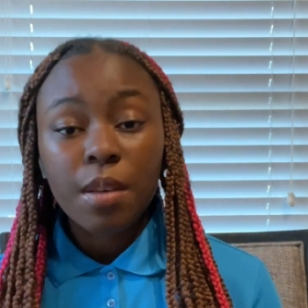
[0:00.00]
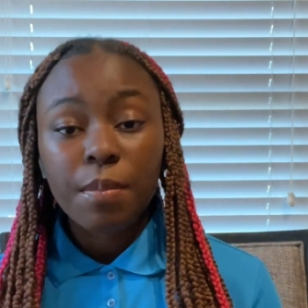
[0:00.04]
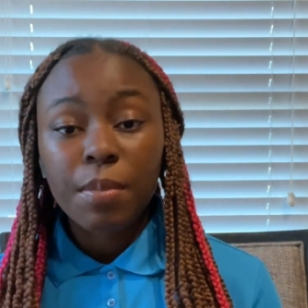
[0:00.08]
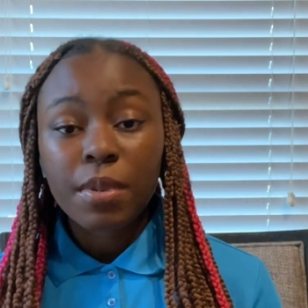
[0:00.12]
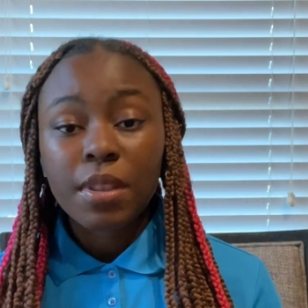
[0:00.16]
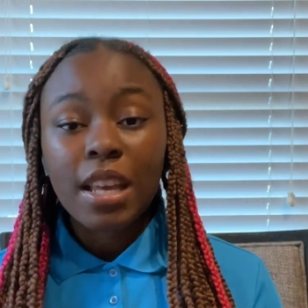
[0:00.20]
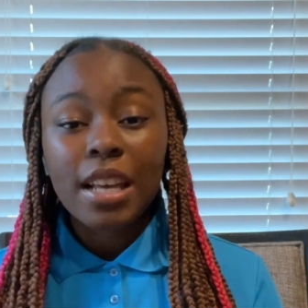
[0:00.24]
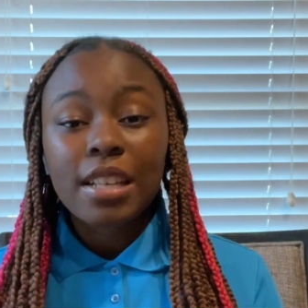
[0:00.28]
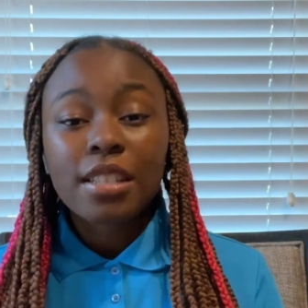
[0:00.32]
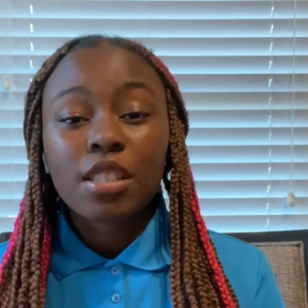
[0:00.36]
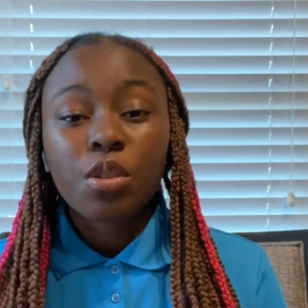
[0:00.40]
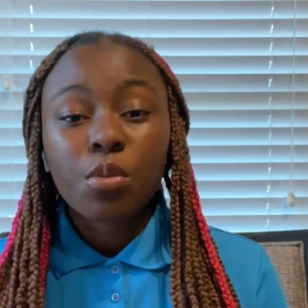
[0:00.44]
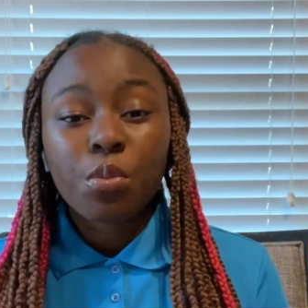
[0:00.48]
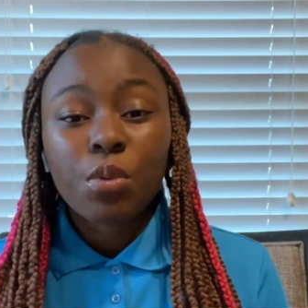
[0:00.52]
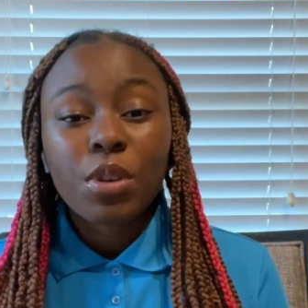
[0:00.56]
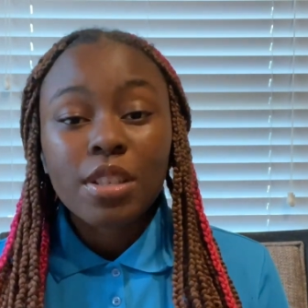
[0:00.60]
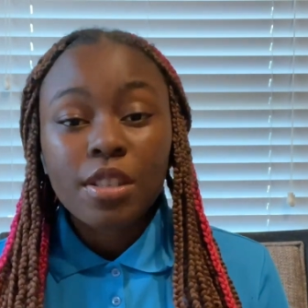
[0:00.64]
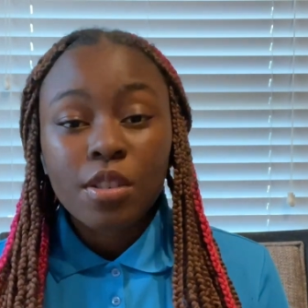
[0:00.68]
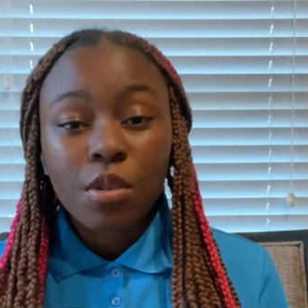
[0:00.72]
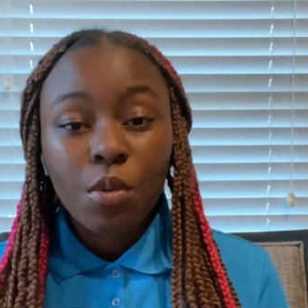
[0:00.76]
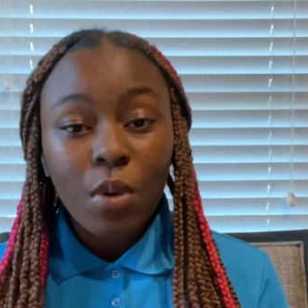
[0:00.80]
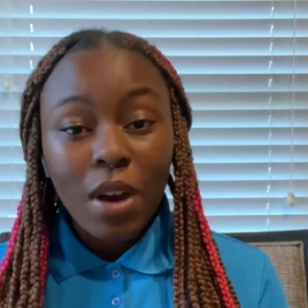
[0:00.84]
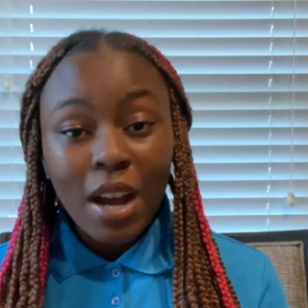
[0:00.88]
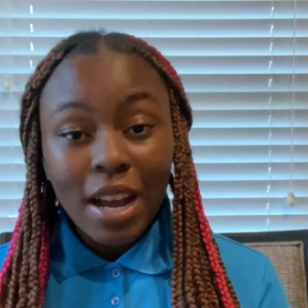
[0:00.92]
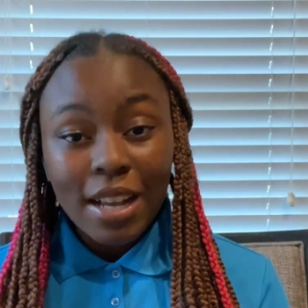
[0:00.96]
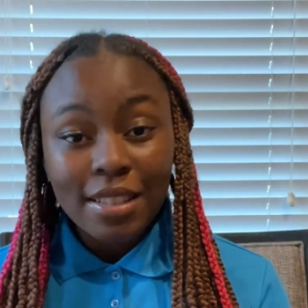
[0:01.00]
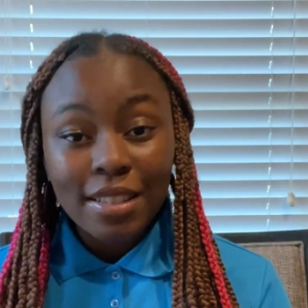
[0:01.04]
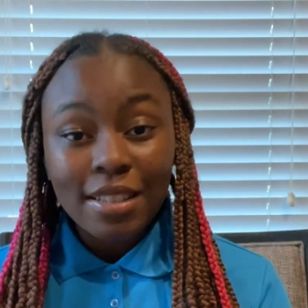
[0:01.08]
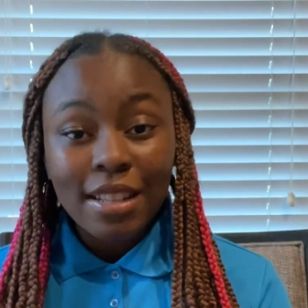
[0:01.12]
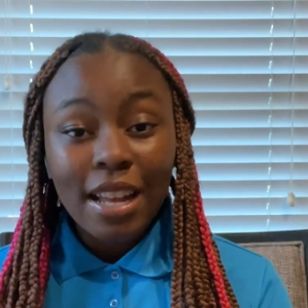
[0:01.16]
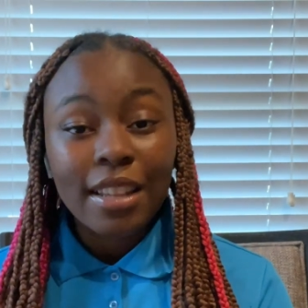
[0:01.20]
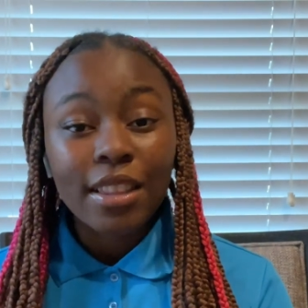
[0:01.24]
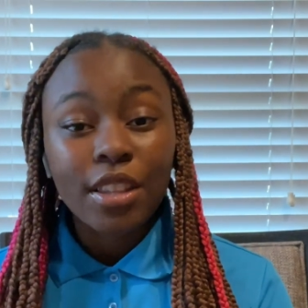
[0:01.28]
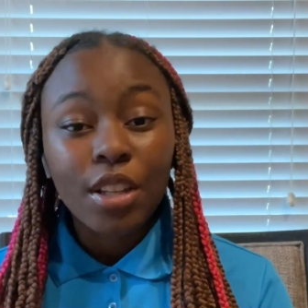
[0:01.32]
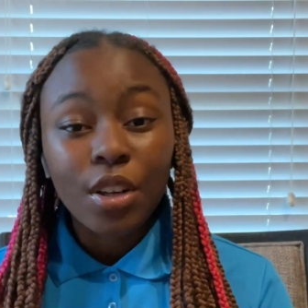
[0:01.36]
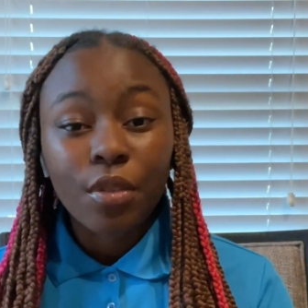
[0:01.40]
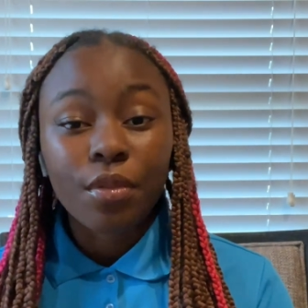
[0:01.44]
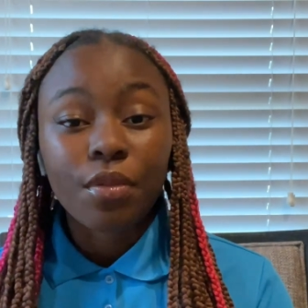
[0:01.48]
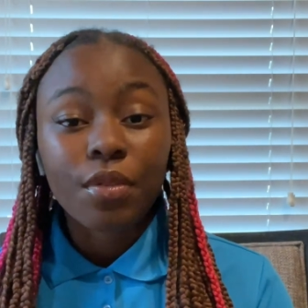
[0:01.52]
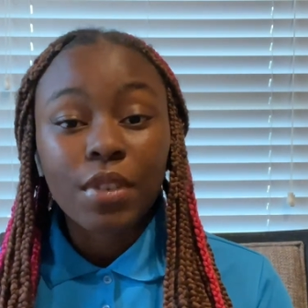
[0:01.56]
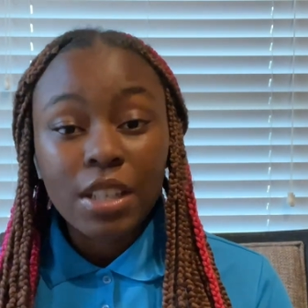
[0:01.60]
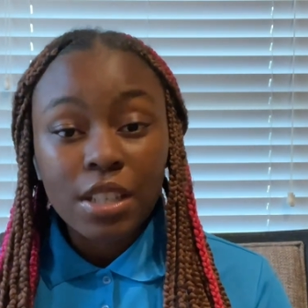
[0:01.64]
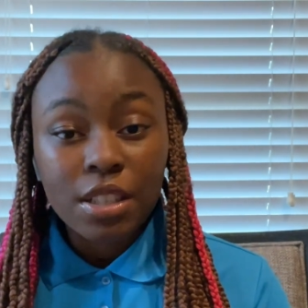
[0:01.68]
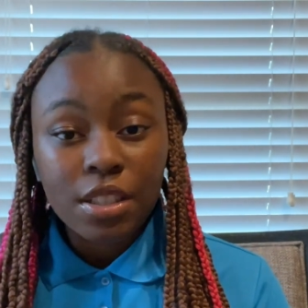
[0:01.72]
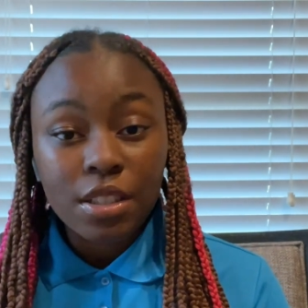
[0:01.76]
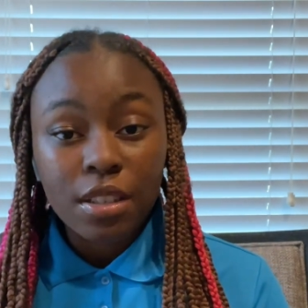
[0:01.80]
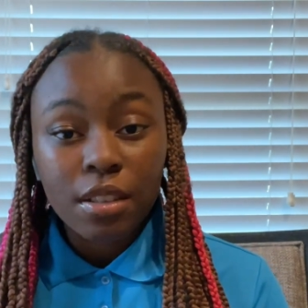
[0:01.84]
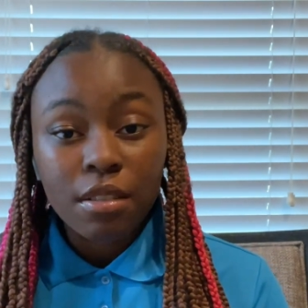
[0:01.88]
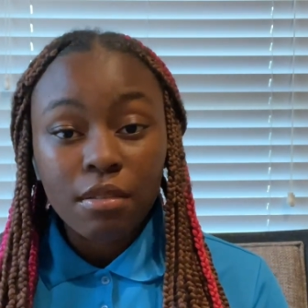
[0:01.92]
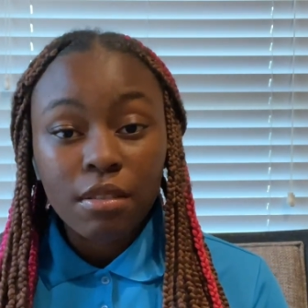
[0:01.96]
but that's the reason why it's not their
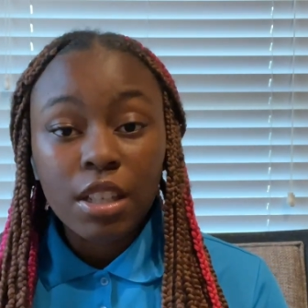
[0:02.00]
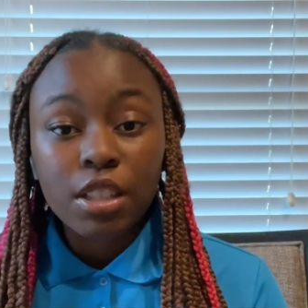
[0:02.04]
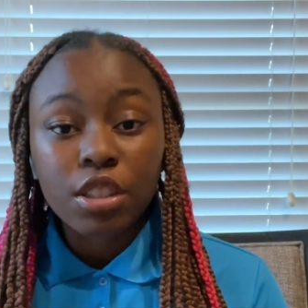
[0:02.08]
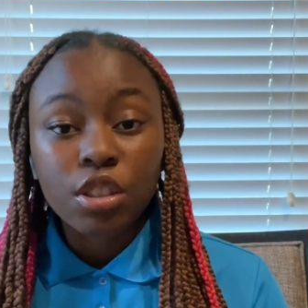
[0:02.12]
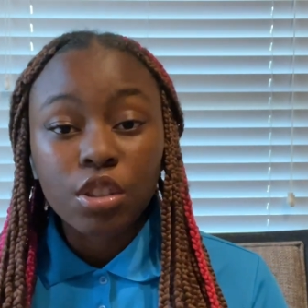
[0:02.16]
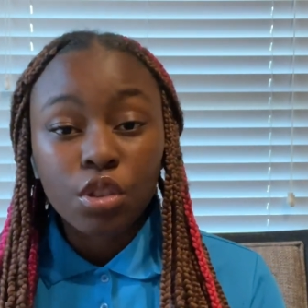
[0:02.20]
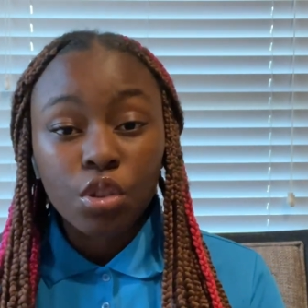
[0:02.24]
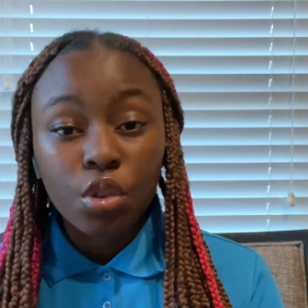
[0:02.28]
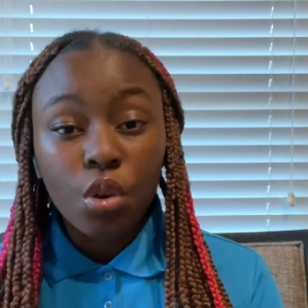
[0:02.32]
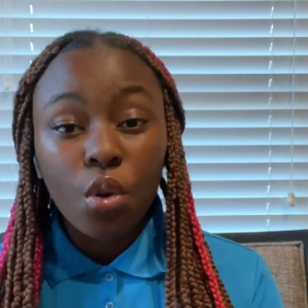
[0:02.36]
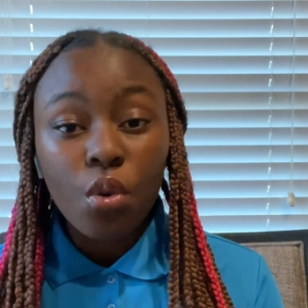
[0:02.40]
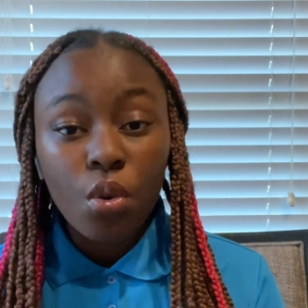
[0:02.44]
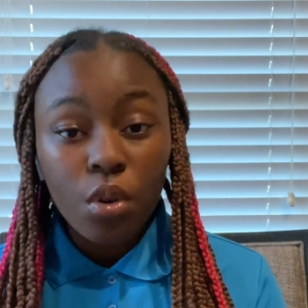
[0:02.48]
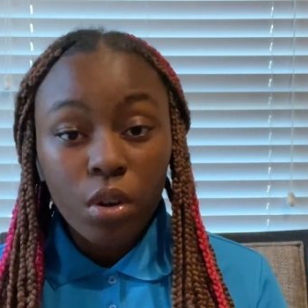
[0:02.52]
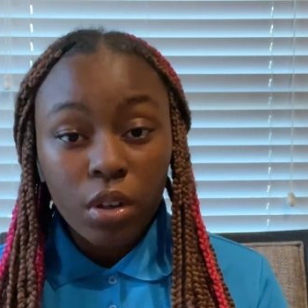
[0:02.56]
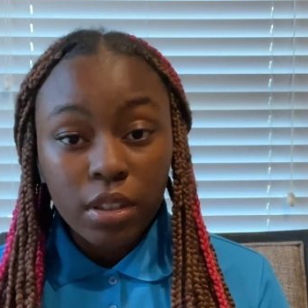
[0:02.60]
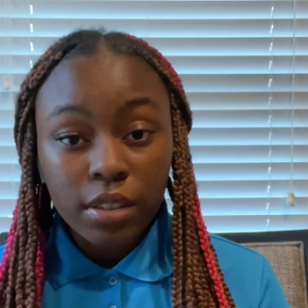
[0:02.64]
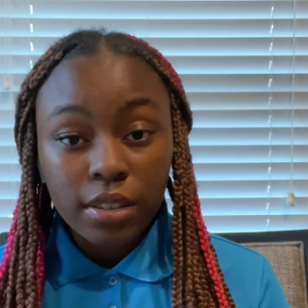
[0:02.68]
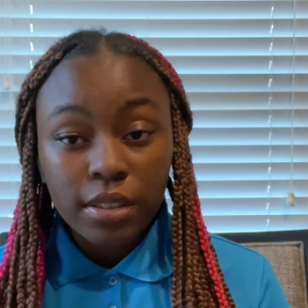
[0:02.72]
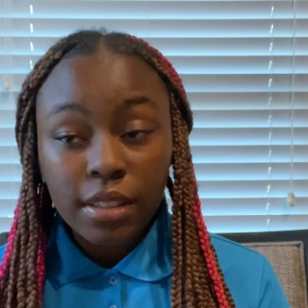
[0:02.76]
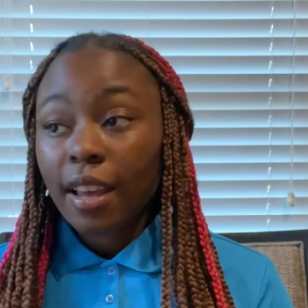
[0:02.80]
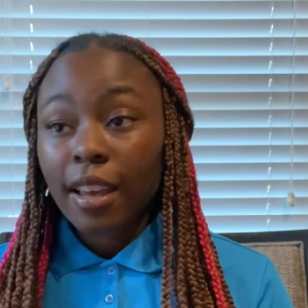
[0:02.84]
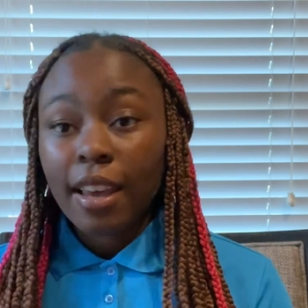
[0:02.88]
vision. It's yours.